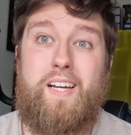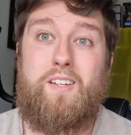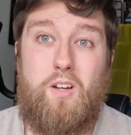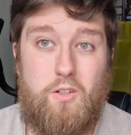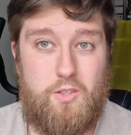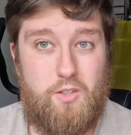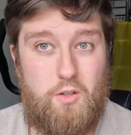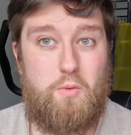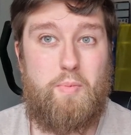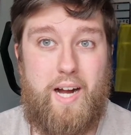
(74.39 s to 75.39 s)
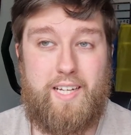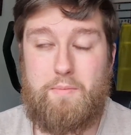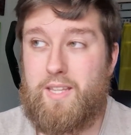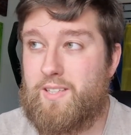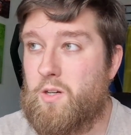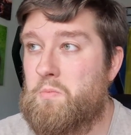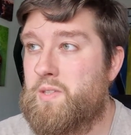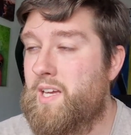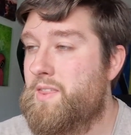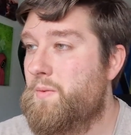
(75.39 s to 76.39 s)
Not so bad. I mean, this comes
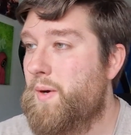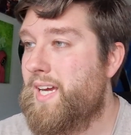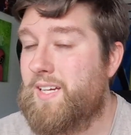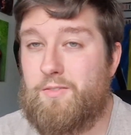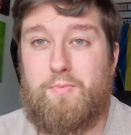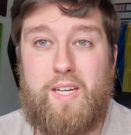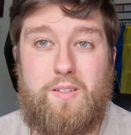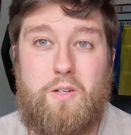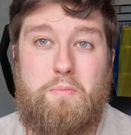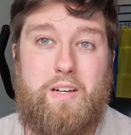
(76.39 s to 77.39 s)
in the wake of me doing